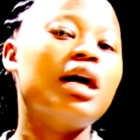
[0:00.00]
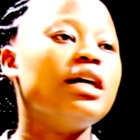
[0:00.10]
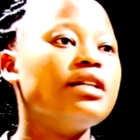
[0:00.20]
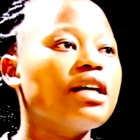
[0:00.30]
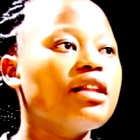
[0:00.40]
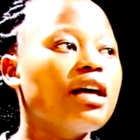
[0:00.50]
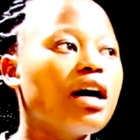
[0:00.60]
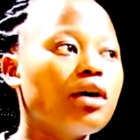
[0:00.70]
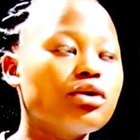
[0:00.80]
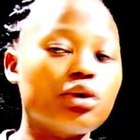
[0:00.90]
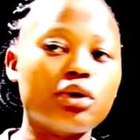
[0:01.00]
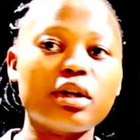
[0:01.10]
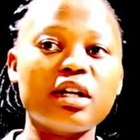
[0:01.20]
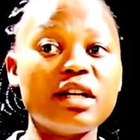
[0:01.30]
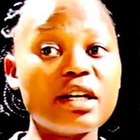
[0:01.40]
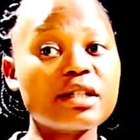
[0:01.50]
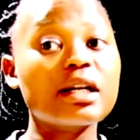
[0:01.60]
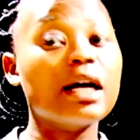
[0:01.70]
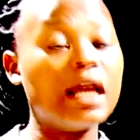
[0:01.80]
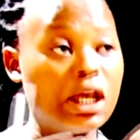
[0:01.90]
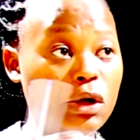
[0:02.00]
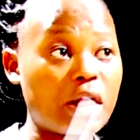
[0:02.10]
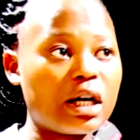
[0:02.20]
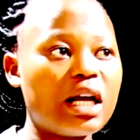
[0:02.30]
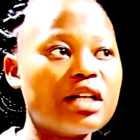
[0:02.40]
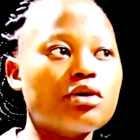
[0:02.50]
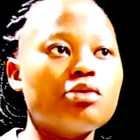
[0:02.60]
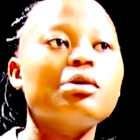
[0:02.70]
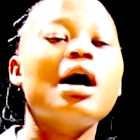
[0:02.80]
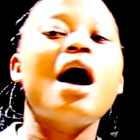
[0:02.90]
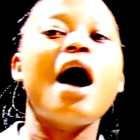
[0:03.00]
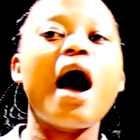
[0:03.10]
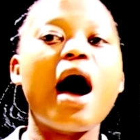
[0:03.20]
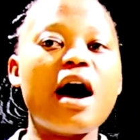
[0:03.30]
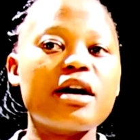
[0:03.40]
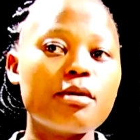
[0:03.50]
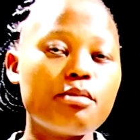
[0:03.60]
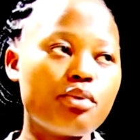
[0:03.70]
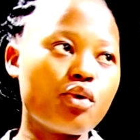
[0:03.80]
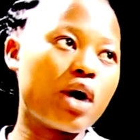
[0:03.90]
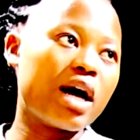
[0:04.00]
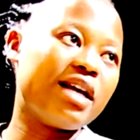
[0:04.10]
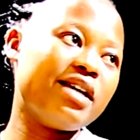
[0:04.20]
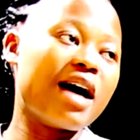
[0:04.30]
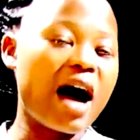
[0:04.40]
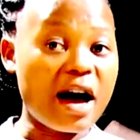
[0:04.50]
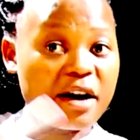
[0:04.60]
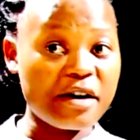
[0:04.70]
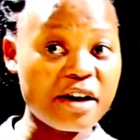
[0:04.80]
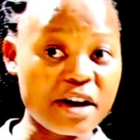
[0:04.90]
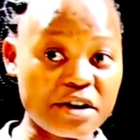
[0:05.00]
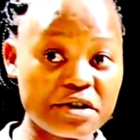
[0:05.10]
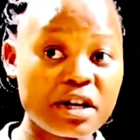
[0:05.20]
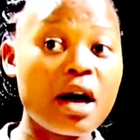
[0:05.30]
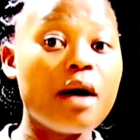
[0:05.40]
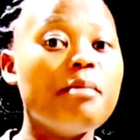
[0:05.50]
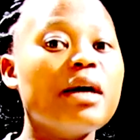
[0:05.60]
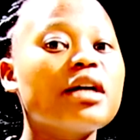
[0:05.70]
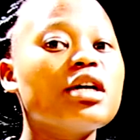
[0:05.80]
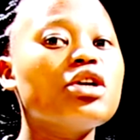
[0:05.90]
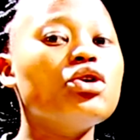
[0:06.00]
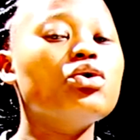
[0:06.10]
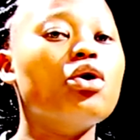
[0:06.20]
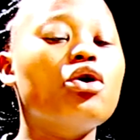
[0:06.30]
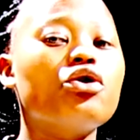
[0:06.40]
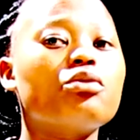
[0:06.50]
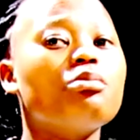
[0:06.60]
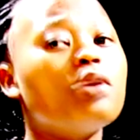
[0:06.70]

inside the house, or the desk in your classroom, are poorly arranged, making you or